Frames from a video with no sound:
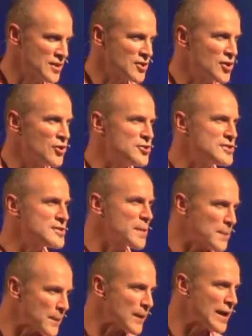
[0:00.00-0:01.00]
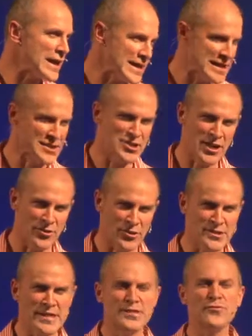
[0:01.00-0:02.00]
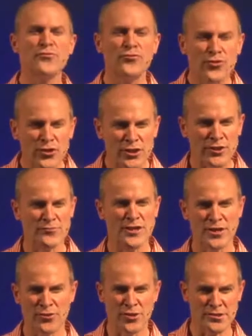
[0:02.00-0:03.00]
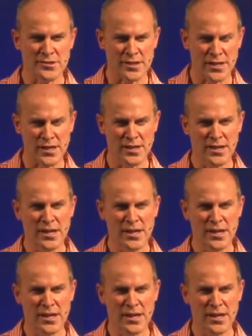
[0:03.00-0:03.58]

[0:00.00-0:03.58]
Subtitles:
God is completely generous. He is full of generosity.